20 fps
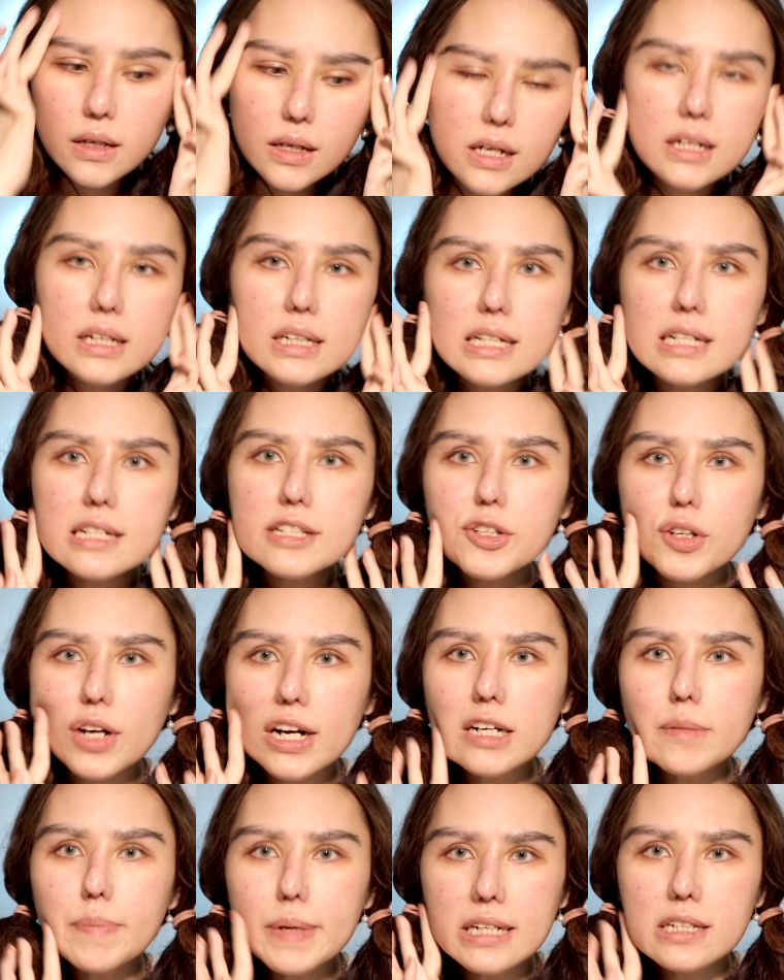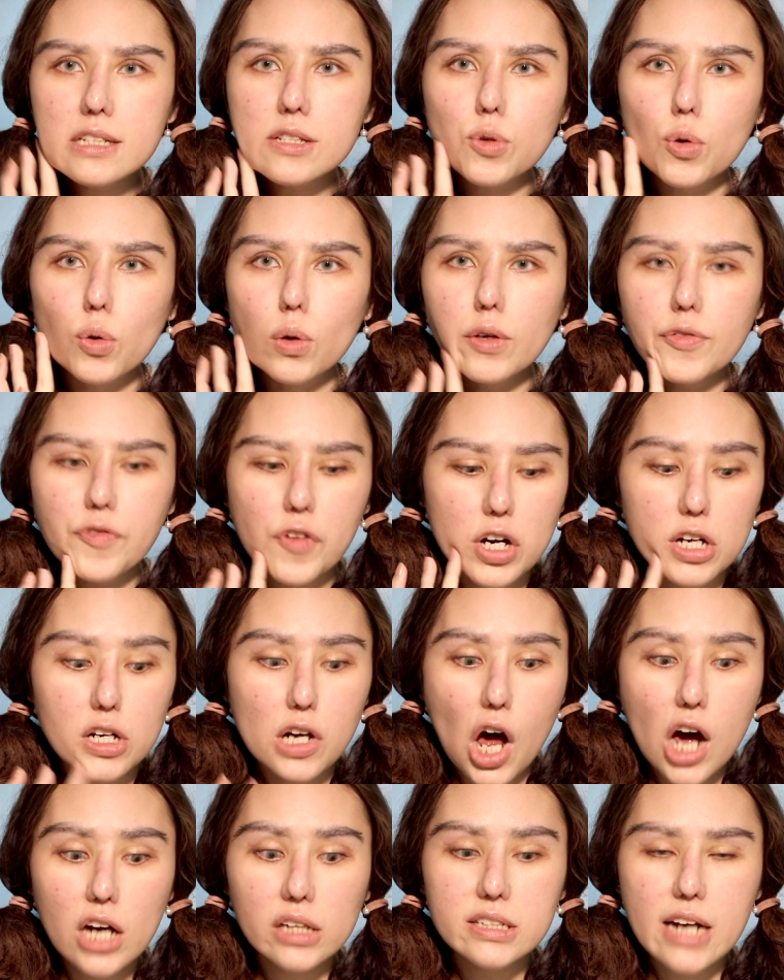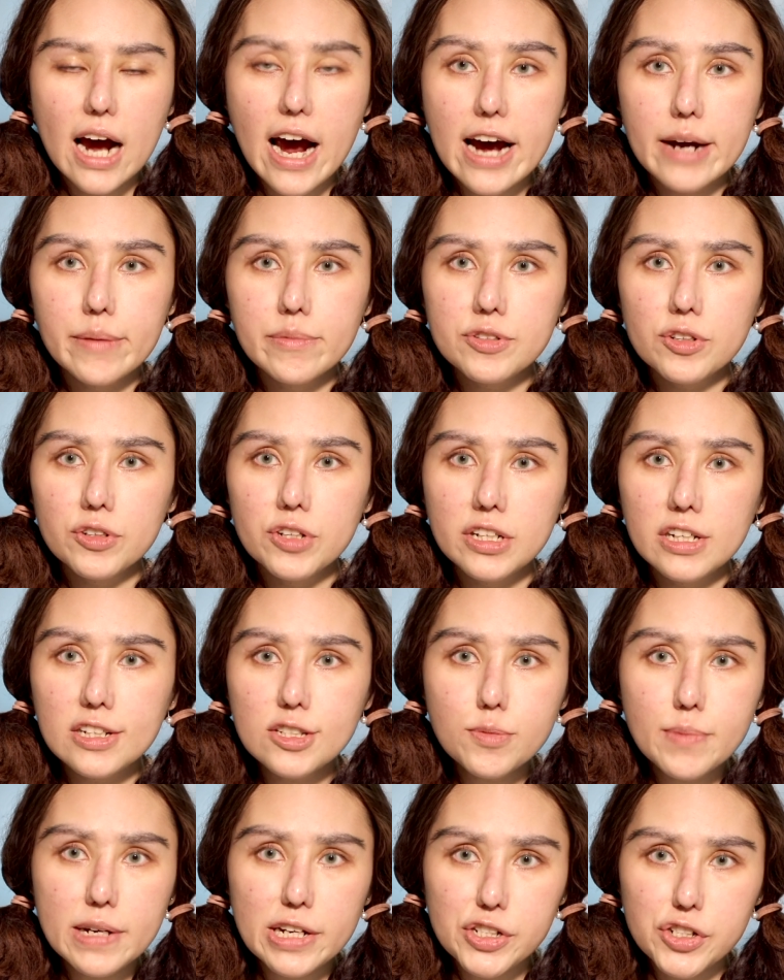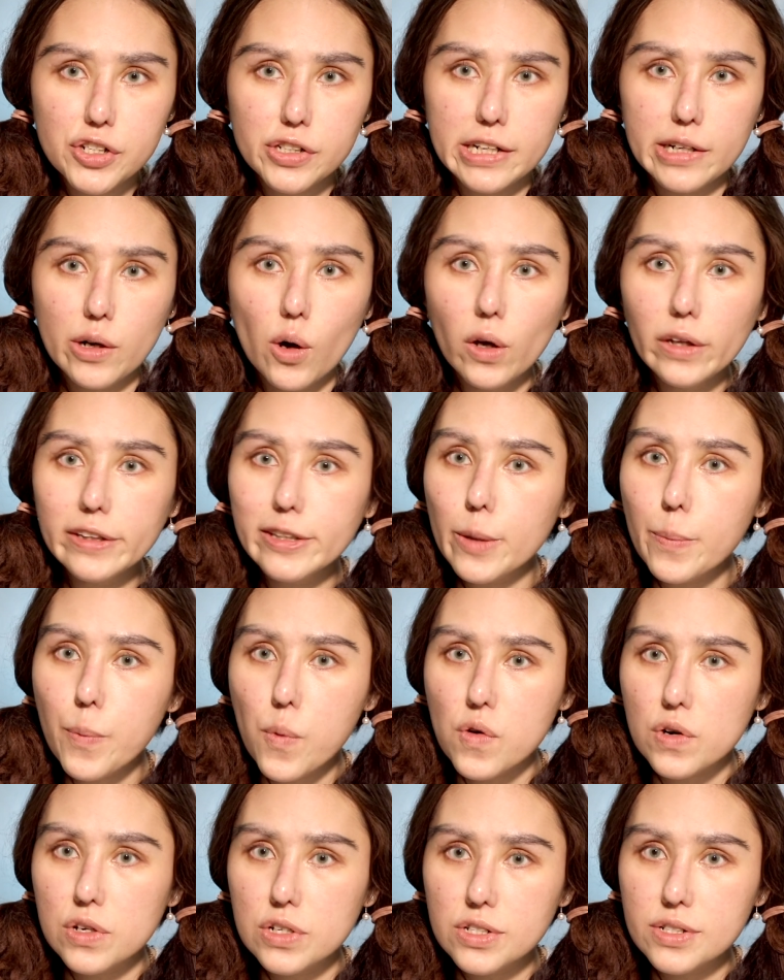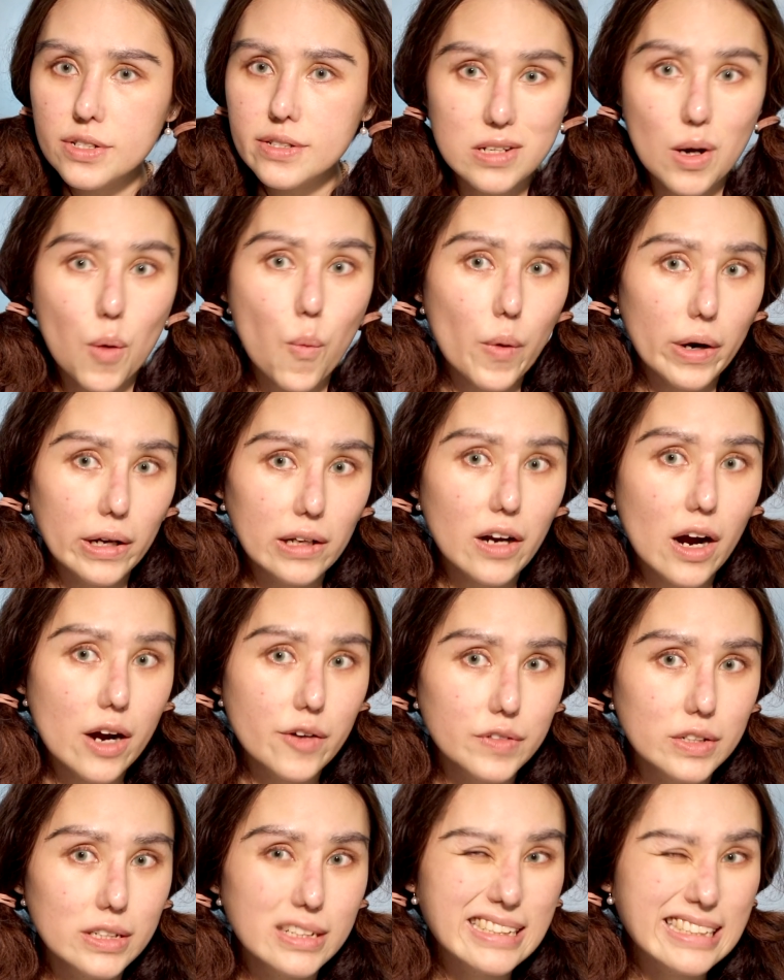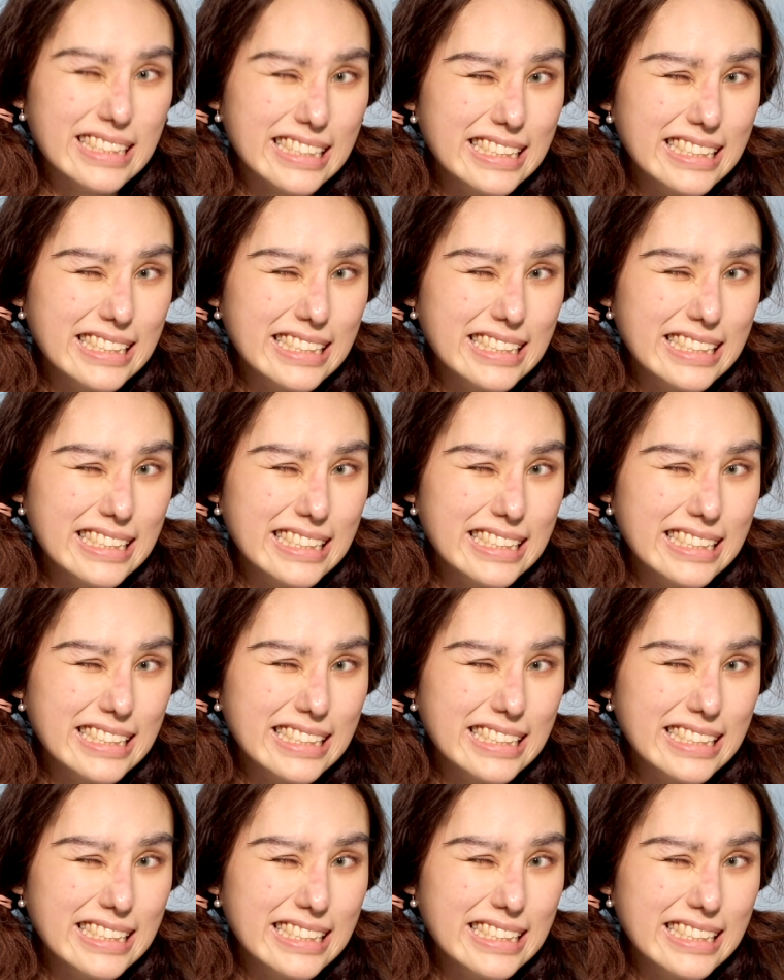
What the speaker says: Because you're gonna be in the school for a long time, so you need to make sure that all your pores are well covered.